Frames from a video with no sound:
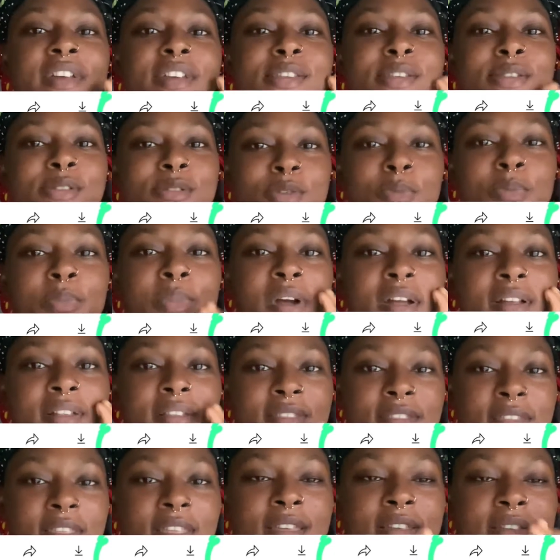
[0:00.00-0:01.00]
a super
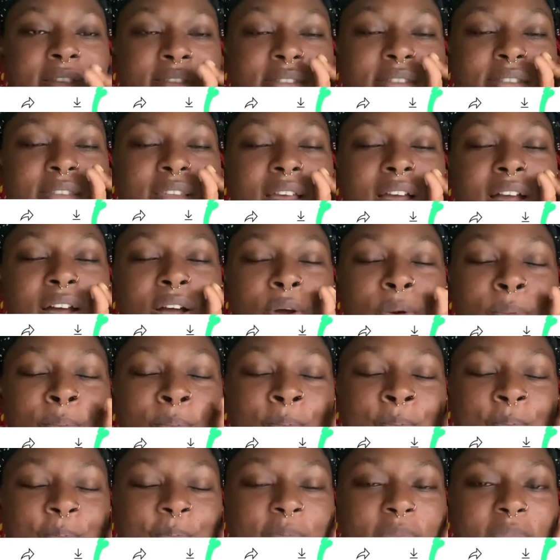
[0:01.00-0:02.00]
thanks
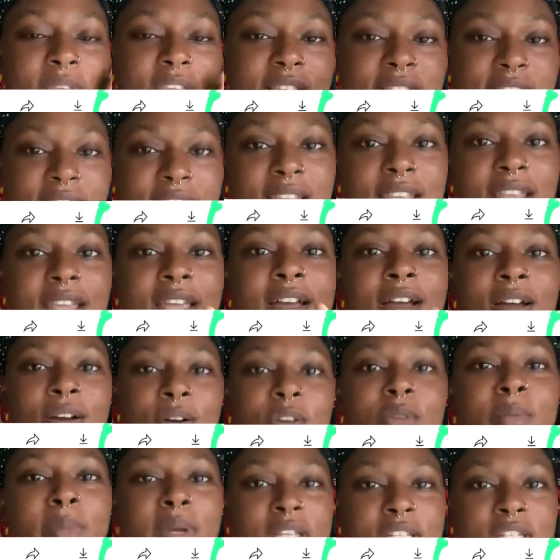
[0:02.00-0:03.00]
sticker
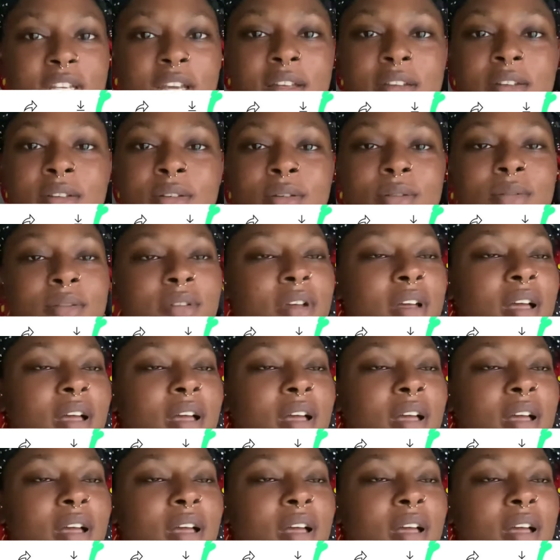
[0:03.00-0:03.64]
on my channel.